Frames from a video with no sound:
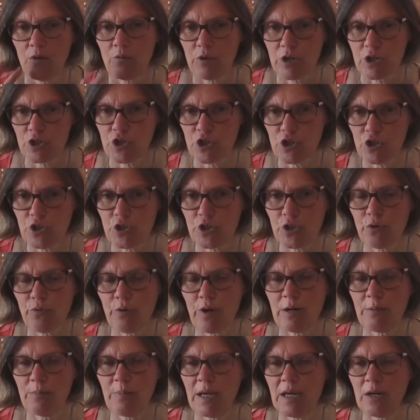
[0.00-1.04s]
Reduce the
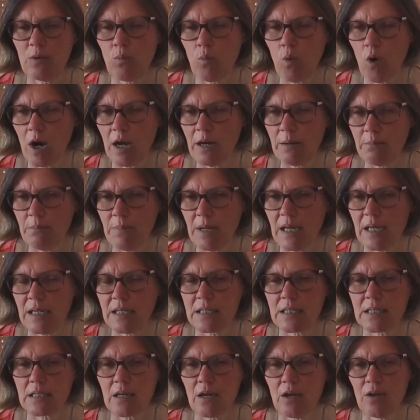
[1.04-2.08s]
red meat, white
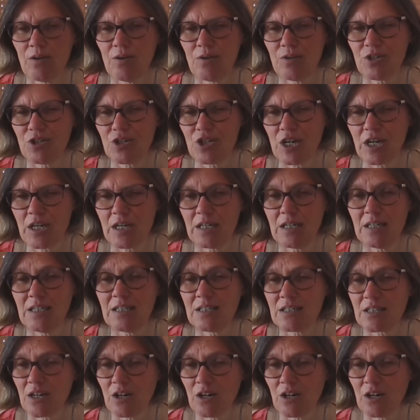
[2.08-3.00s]
meat, so chicken,